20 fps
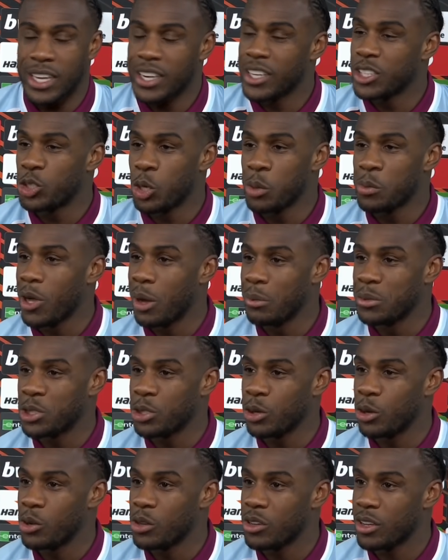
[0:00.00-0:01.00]
it's like a dream
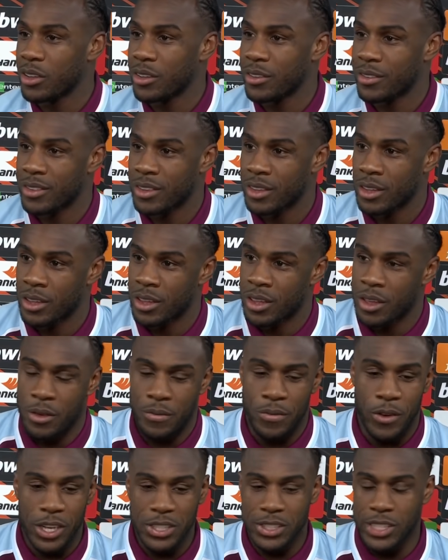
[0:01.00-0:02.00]
come true.
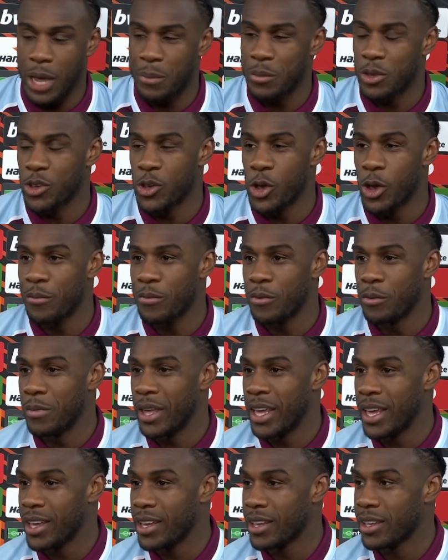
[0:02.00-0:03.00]
First time in Europe
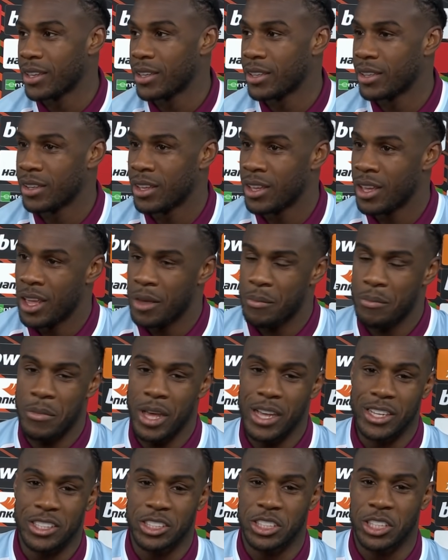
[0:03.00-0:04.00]
for me.
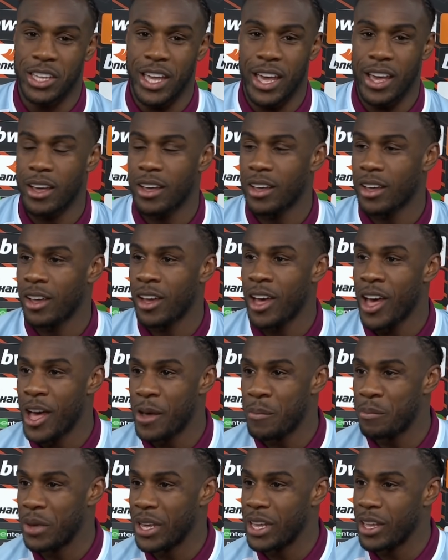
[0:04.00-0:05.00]
Managed to get
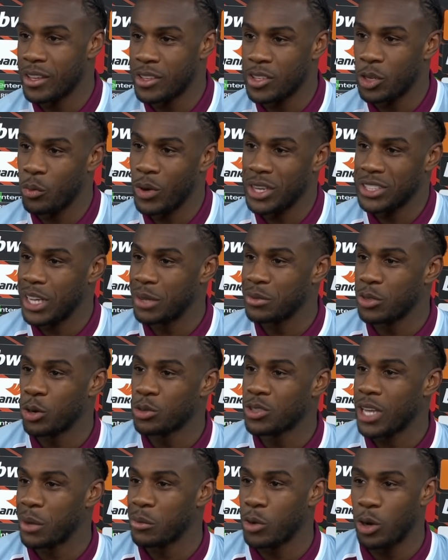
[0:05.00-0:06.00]
be West
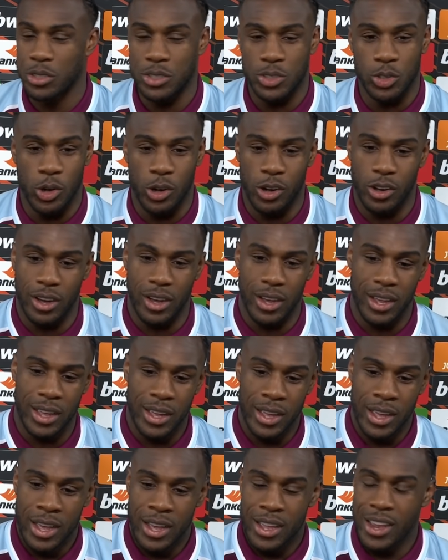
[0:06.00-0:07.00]
Ham all-time goal scorer.
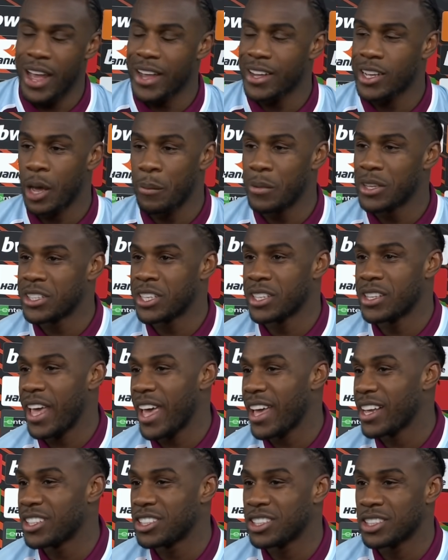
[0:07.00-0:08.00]
Like, coming
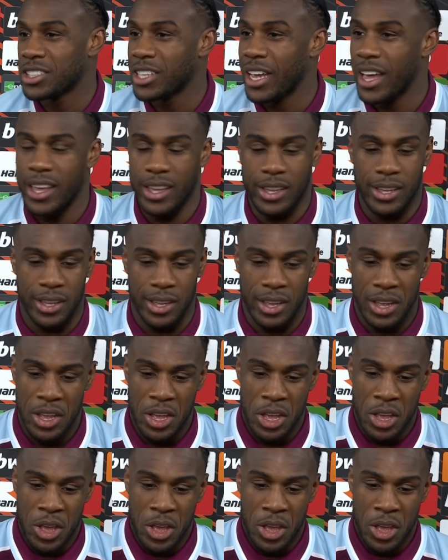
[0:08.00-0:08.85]
today, it's just like,